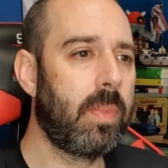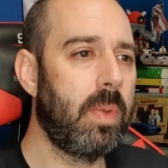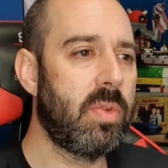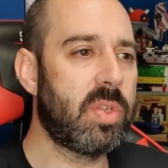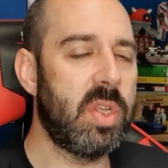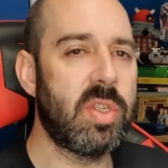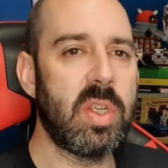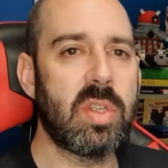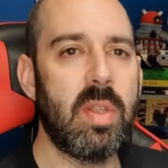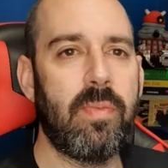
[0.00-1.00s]

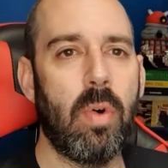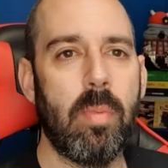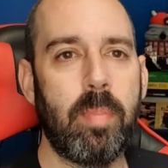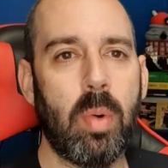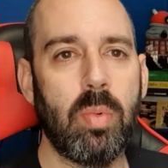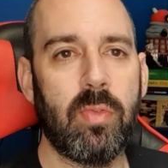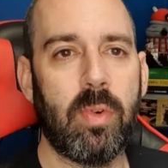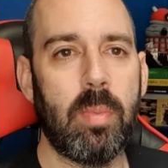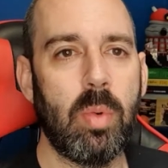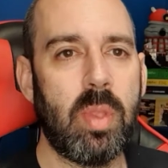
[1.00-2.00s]
C64 boards
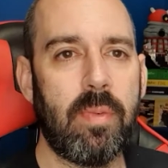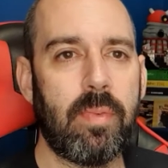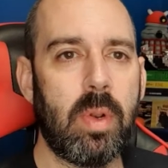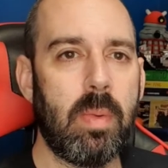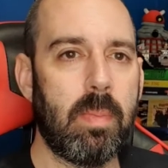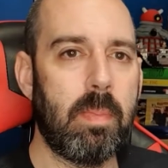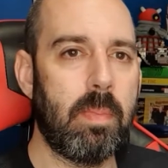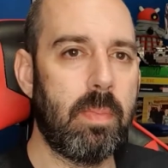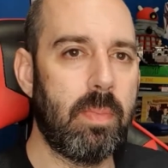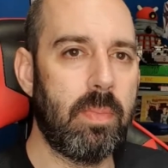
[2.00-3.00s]
from all different
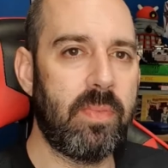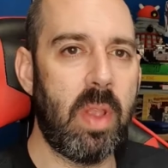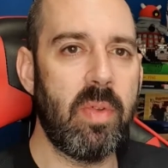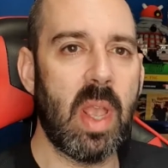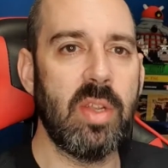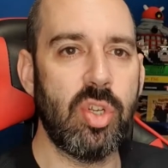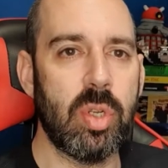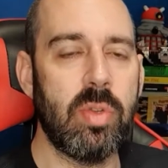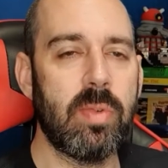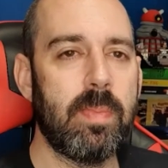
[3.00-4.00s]

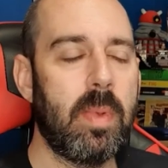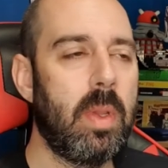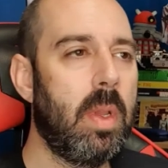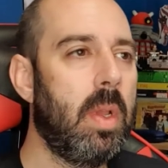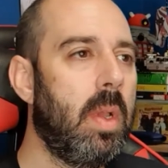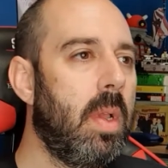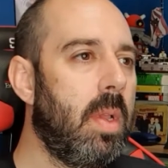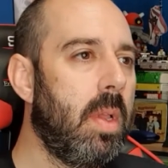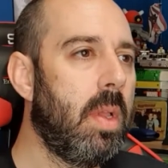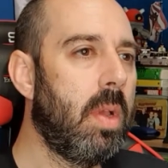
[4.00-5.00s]
variations,
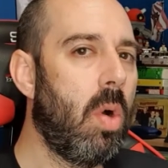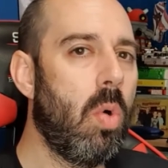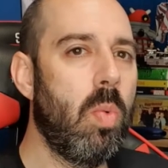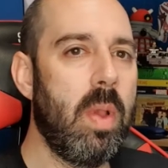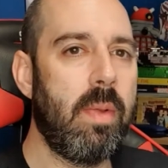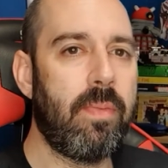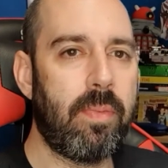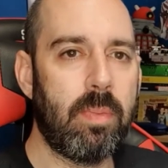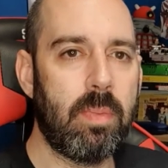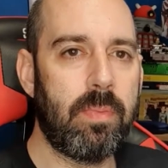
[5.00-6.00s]
all with
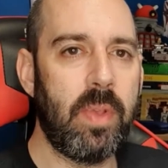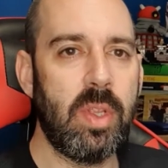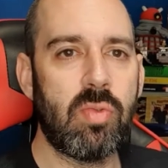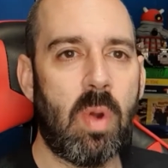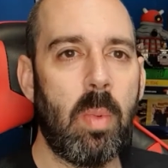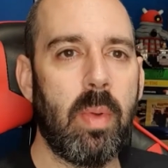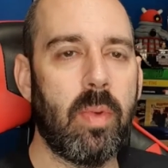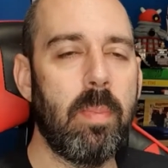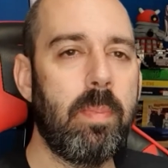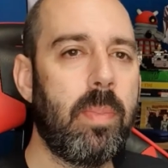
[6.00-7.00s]
things wrong with
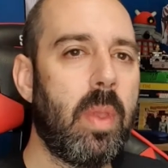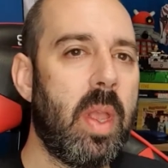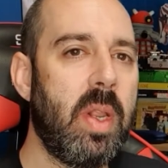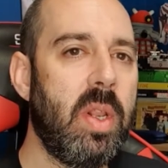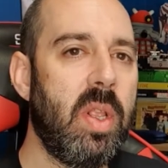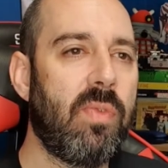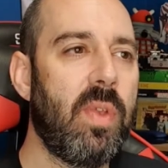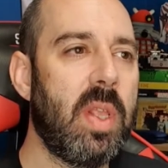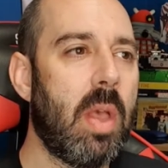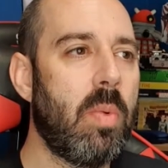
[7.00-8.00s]
them. And in this
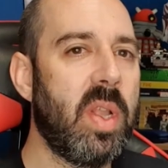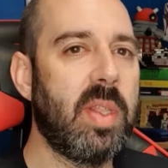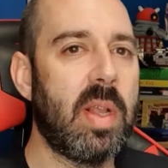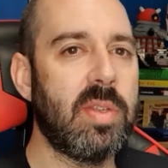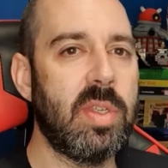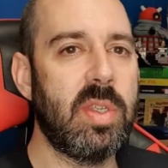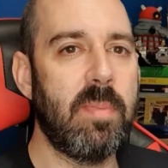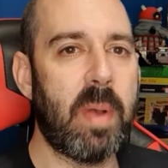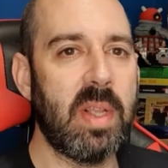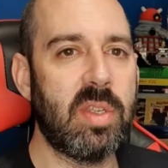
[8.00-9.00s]
video, what he does is he
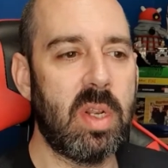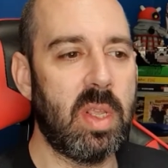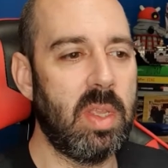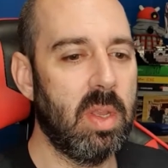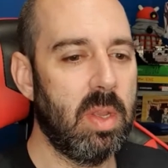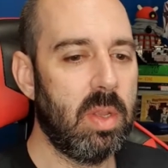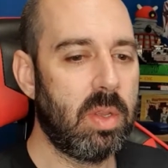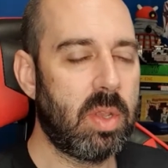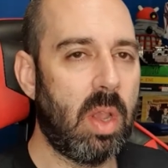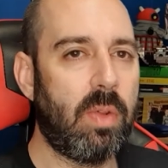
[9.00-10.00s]
basically
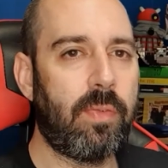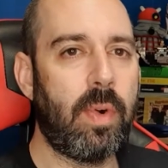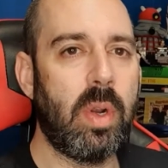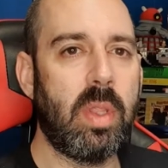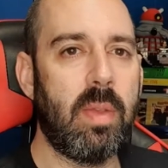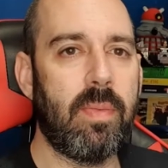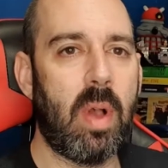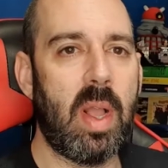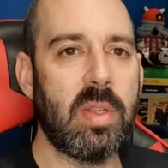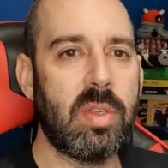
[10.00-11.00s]
goes through the
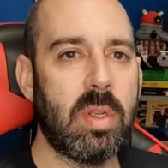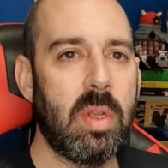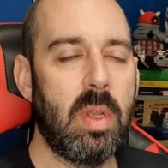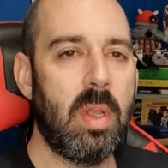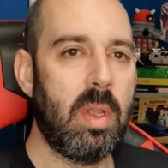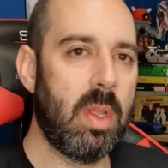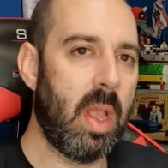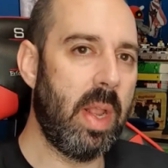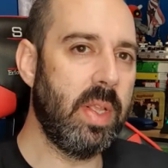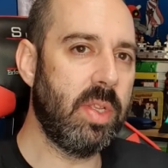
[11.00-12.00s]
device
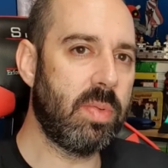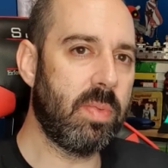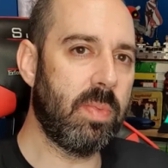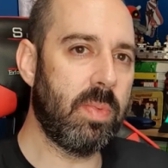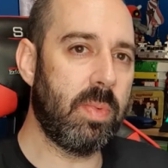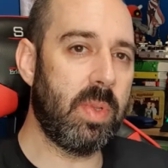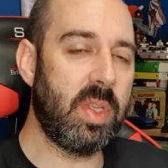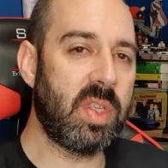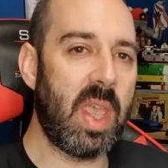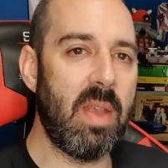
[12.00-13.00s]
and he's
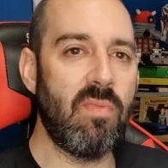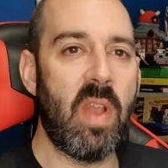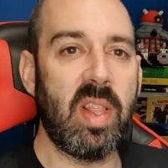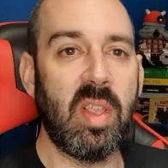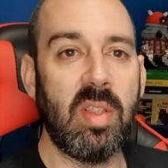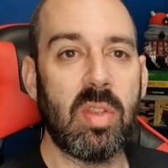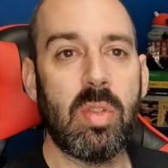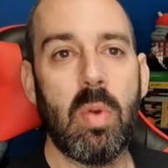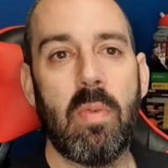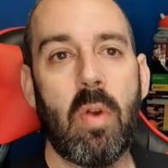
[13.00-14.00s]
getting ready to
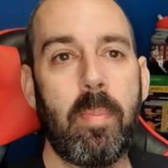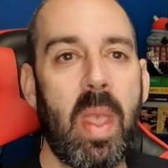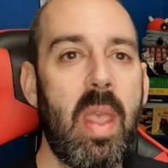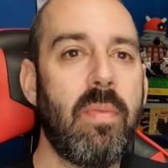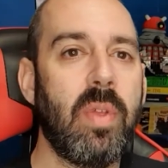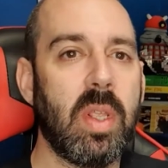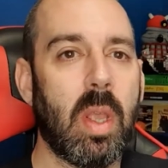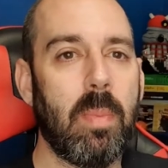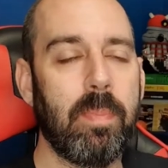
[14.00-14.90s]
do a repair video.